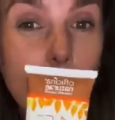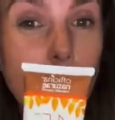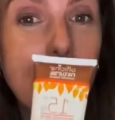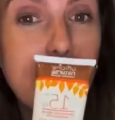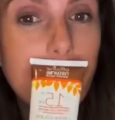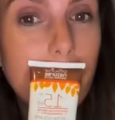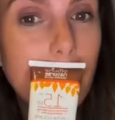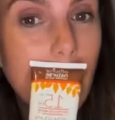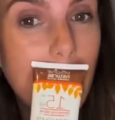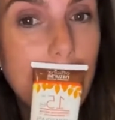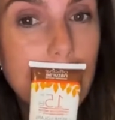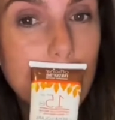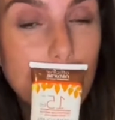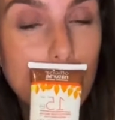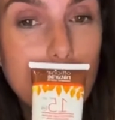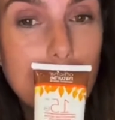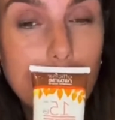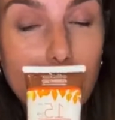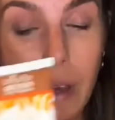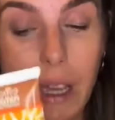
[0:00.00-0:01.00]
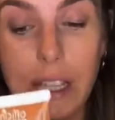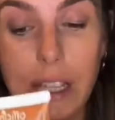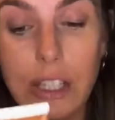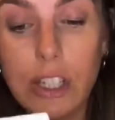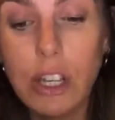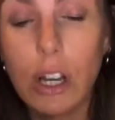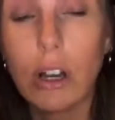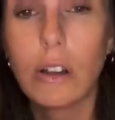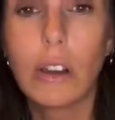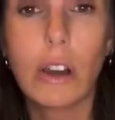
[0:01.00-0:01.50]
it on my face, which is
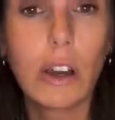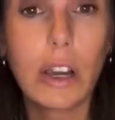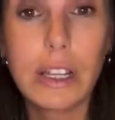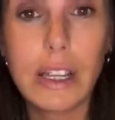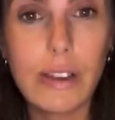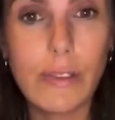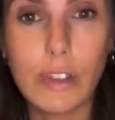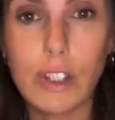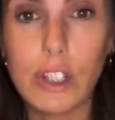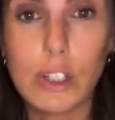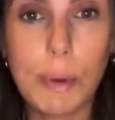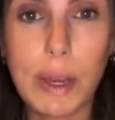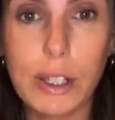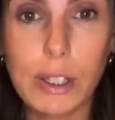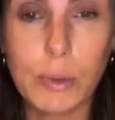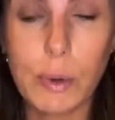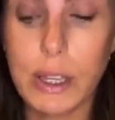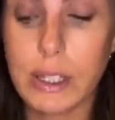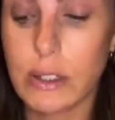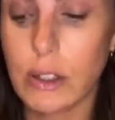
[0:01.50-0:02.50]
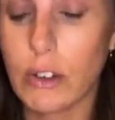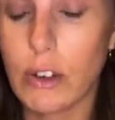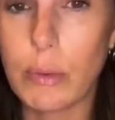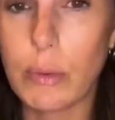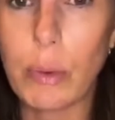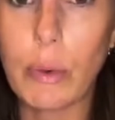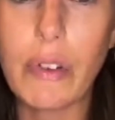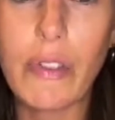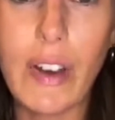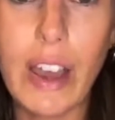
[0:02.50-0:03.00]
major. Like, I never used to be able to wear sun
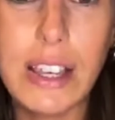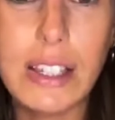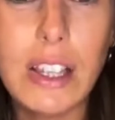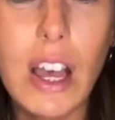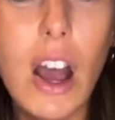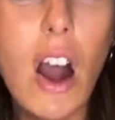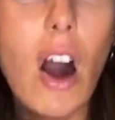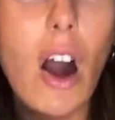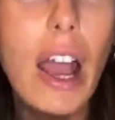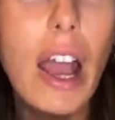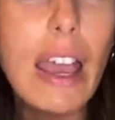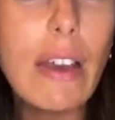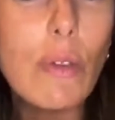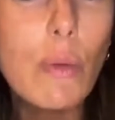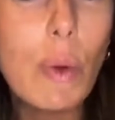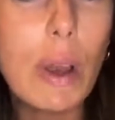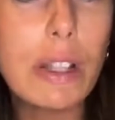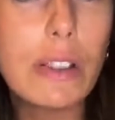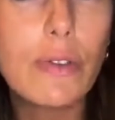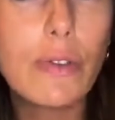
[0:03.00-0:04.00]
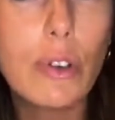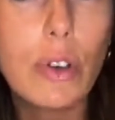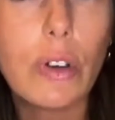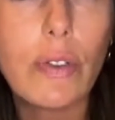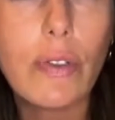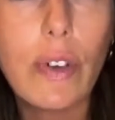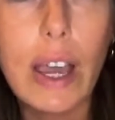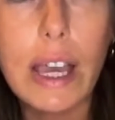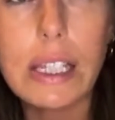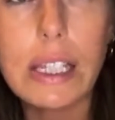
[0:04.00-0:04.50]
cream on my face. I even went through
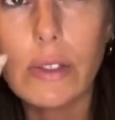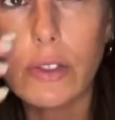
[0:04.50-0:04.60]
a phase